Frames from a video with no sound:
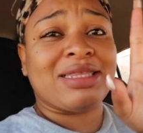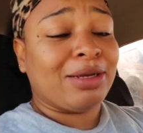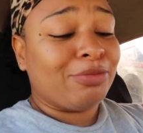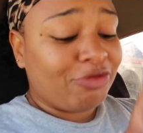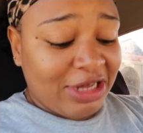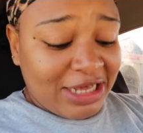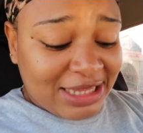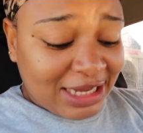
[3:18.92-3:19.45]

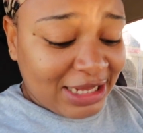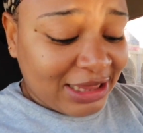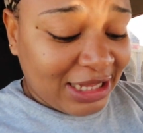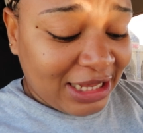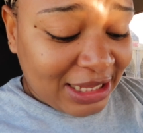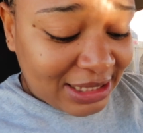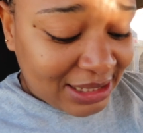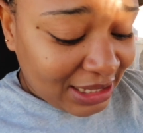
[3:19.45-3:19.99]
some reason,
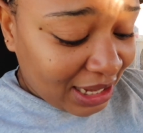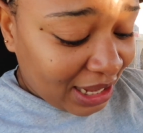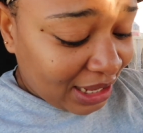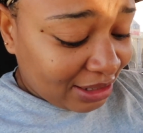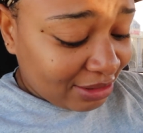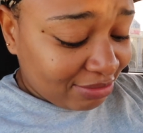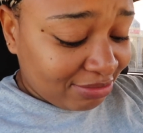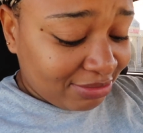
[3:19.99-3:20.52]
these
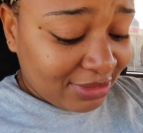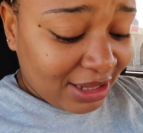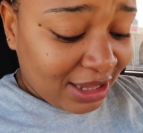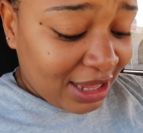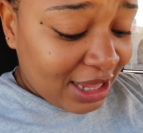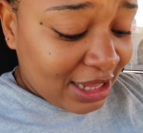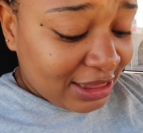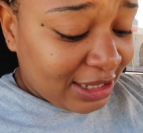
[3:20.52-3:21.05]

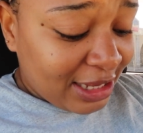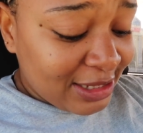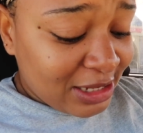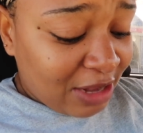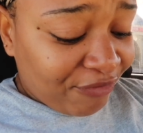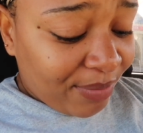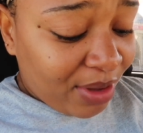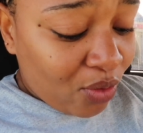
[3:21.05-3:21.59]

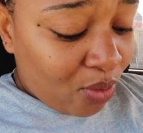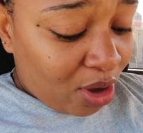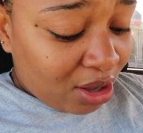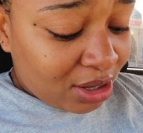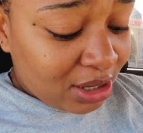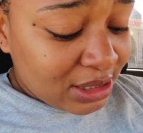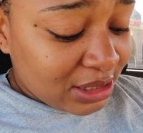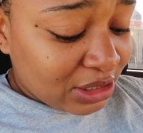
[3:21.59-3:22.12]
government
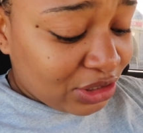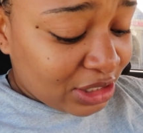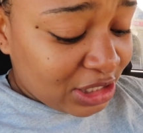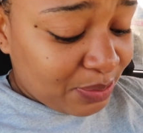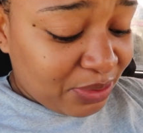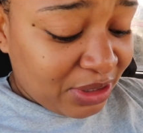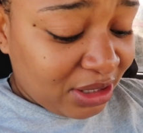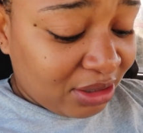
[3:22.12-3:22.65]
workers would
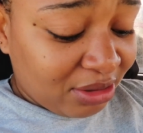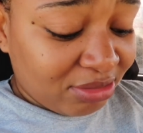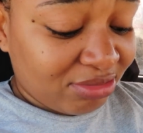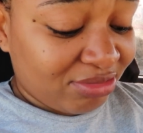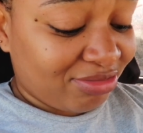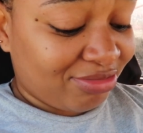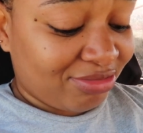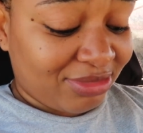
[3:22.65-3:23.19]
just be,
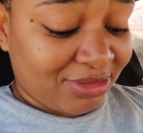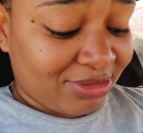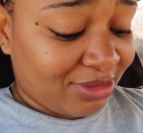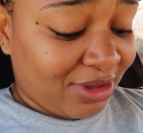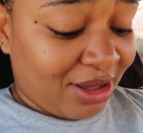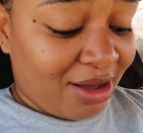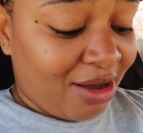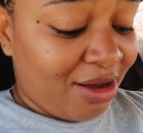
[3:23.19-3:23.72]

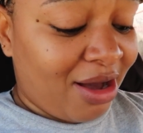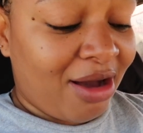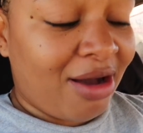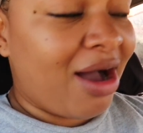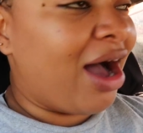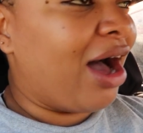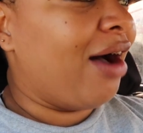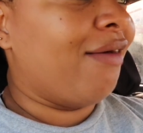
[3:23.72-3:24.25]

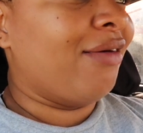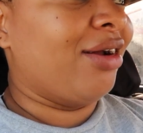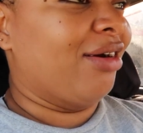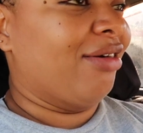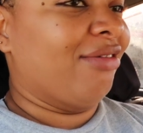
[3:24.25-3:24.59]
I